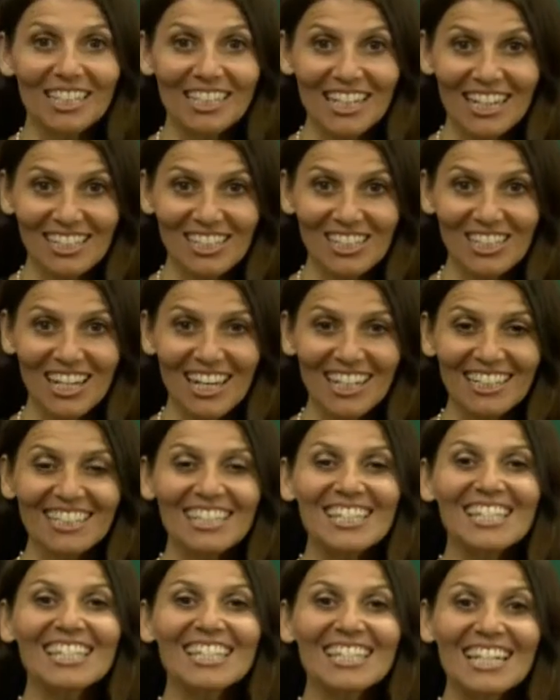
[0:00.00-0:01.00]
Nat Chat.
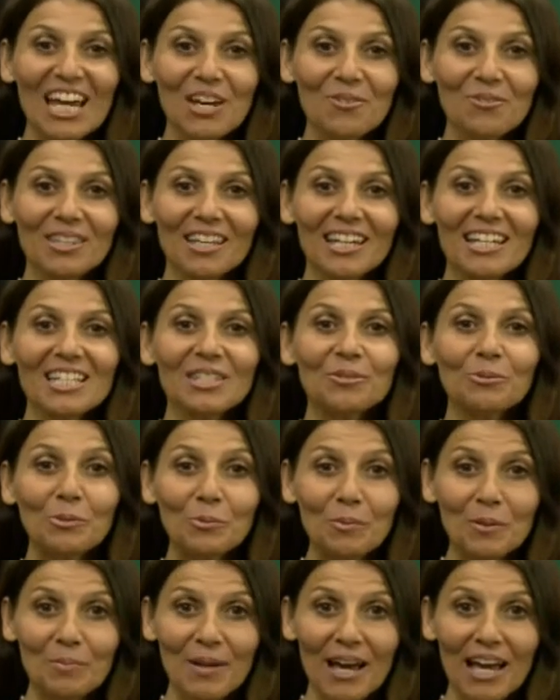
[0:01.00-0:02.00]
Stay with us.
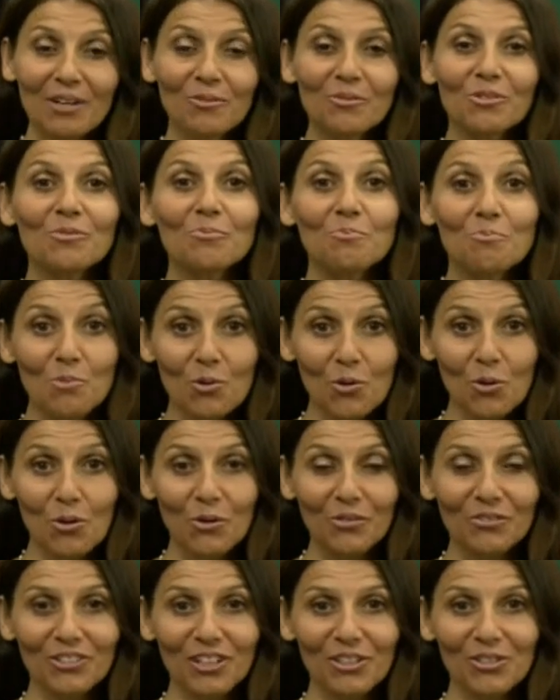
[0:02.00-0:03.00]
We'll be back with
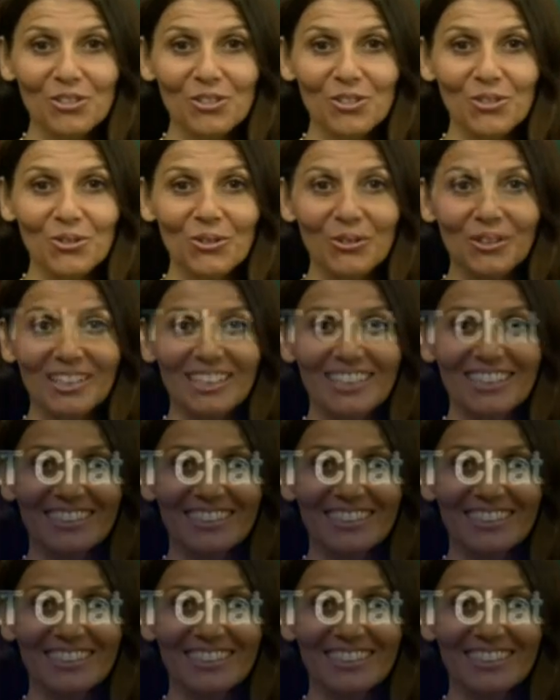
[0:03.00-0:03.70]
more very shortly.